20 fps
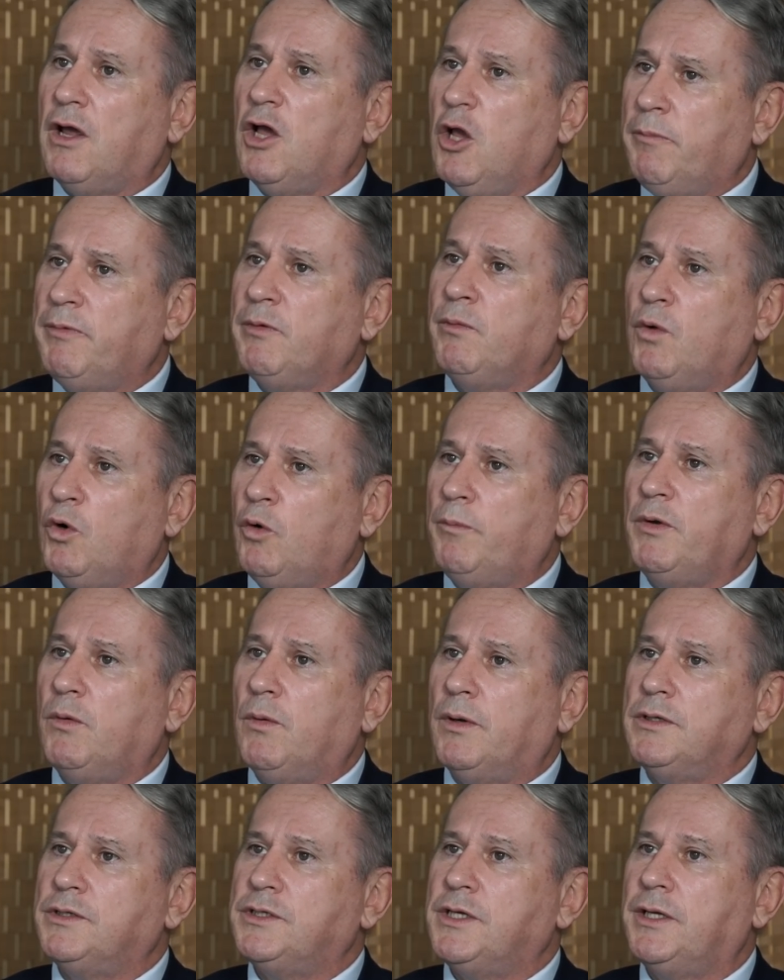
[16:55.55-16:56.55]
I hope it will be
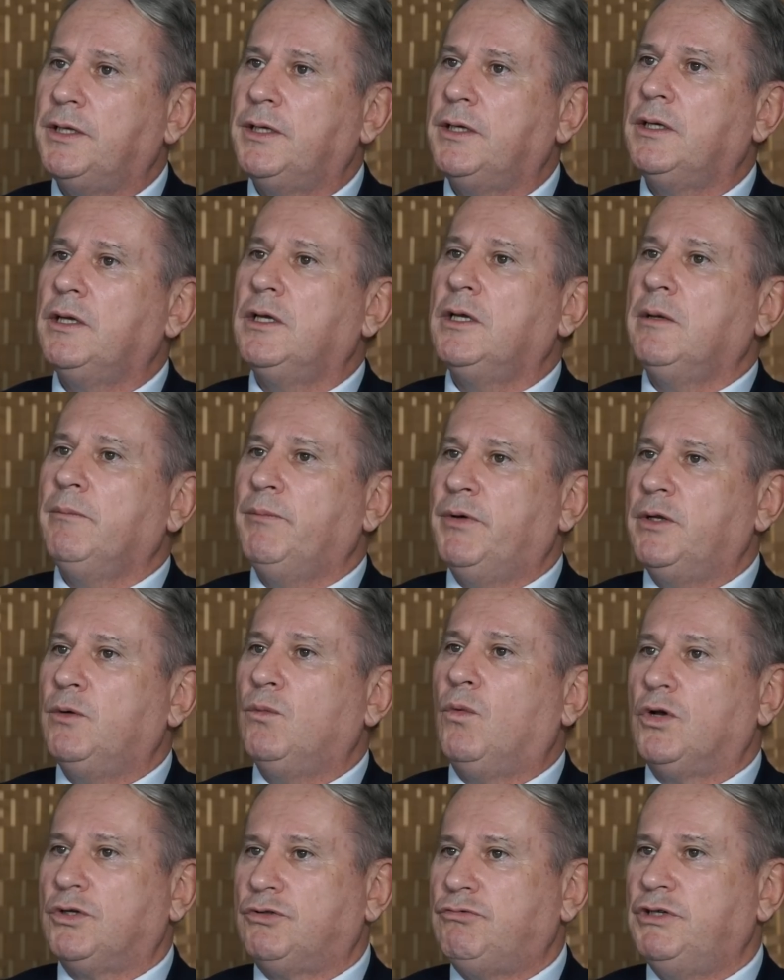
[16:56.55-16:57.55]
one day, but it
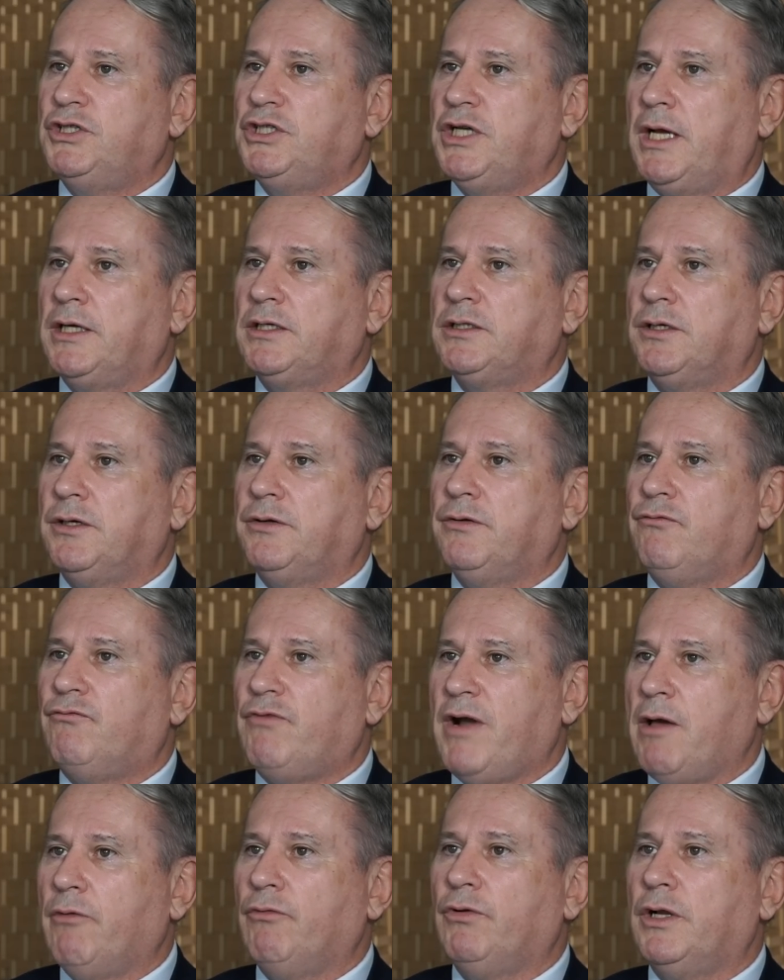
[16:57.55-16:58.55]
was rejected
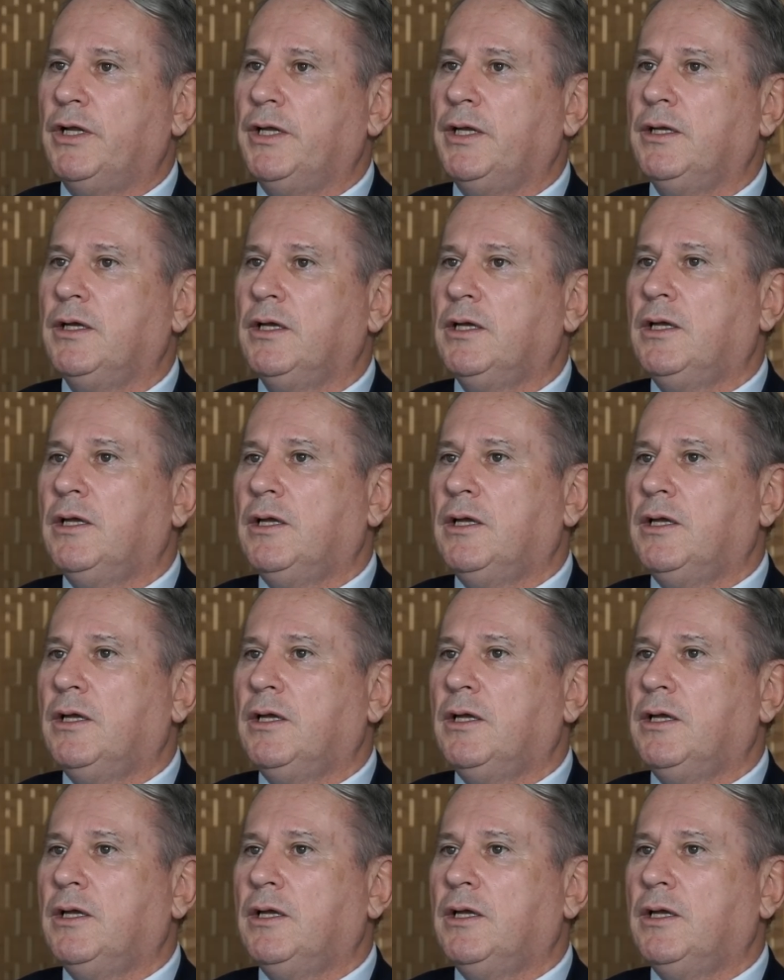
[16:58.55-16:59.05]
roundly.